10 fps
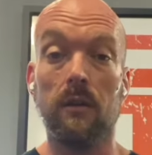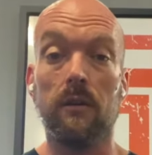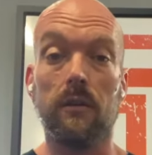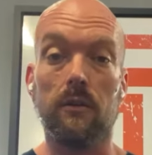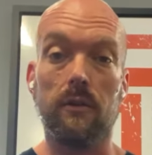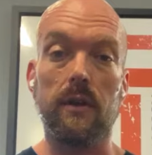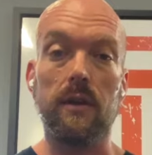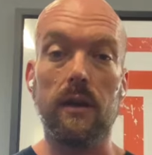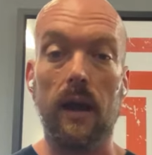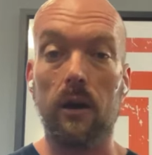You know,
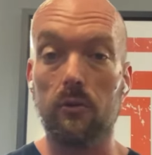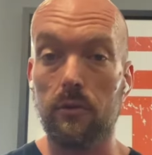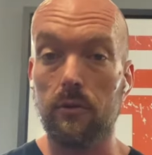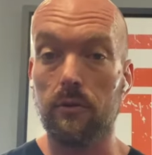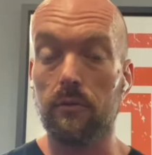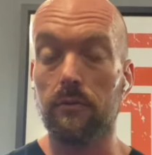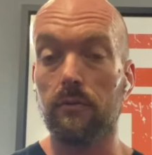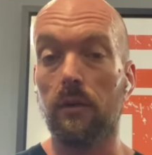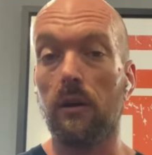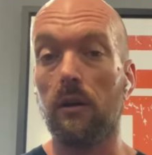the hour
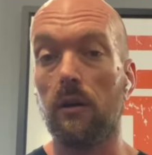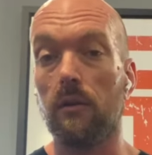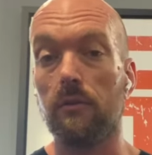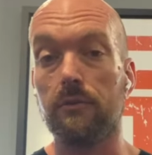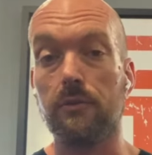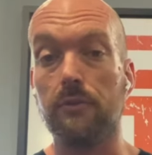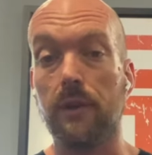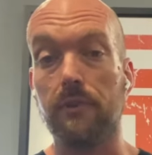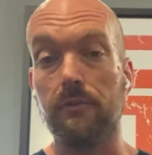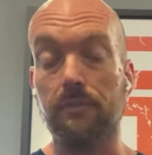or two
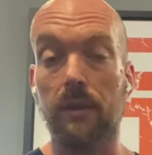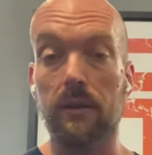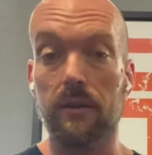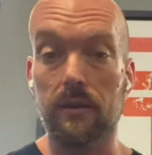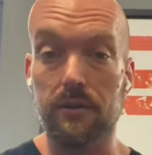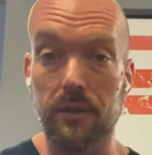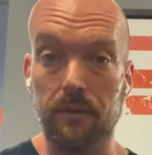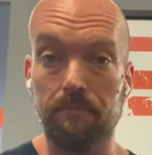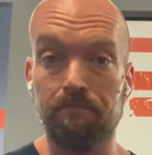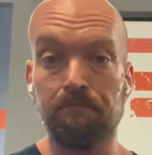that you spend in a
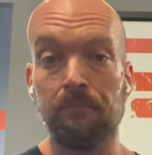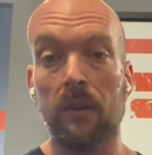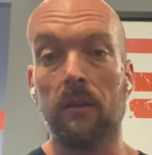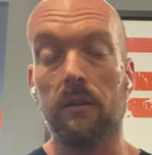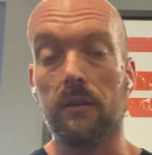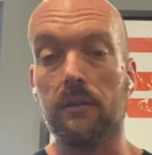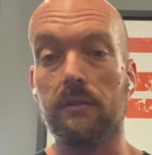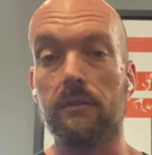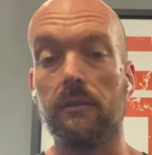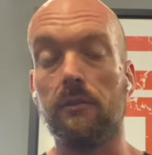gym
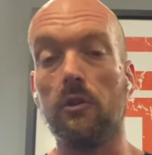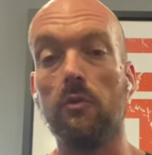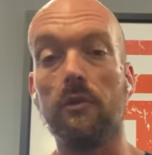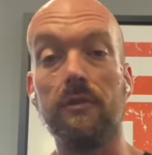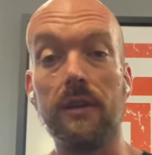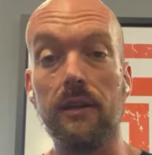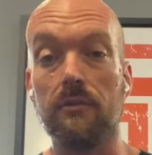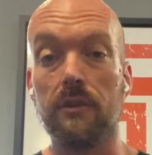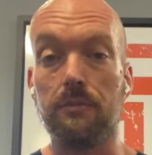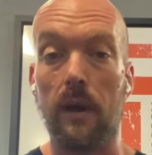is nowhere
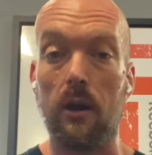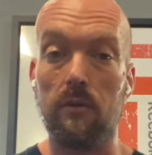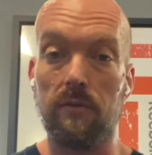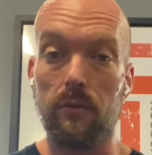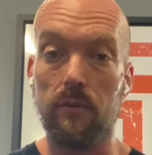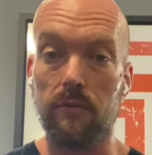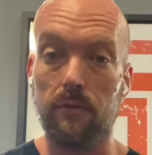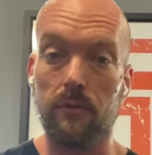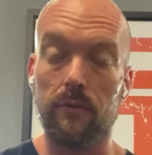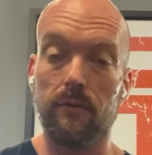near as powerful
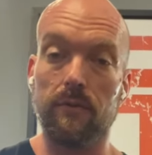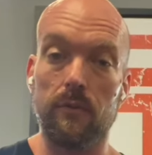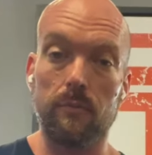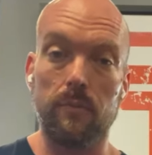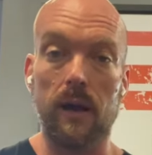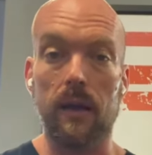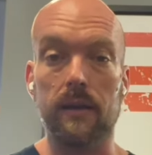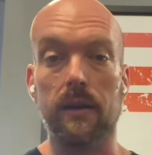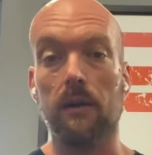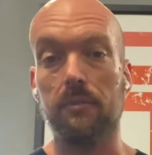for
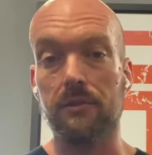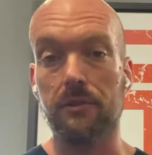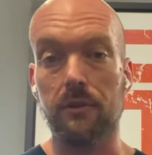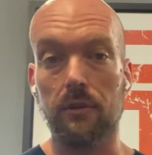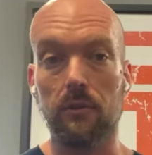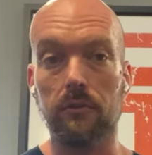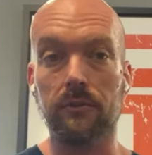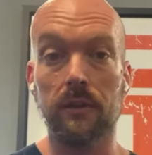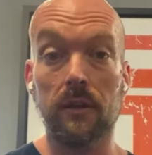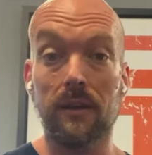body composition goals
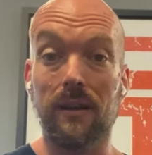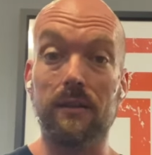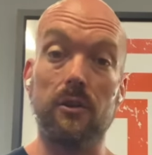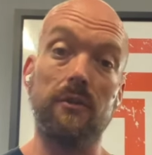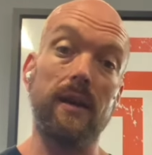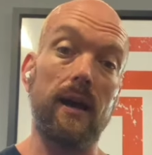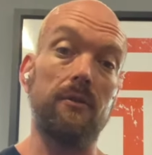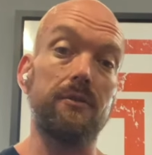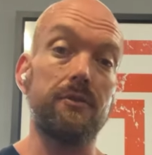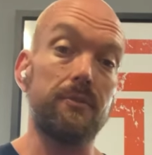as all the
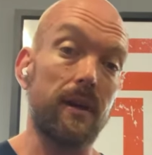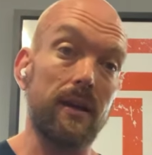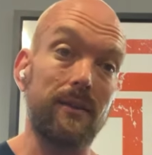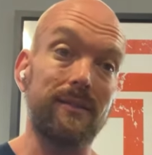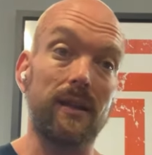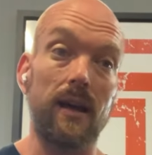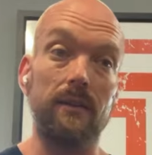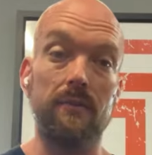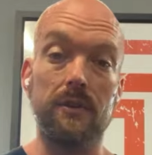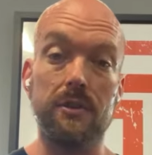hours you spend outside
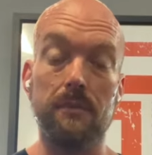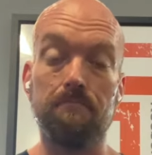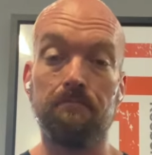of the gym.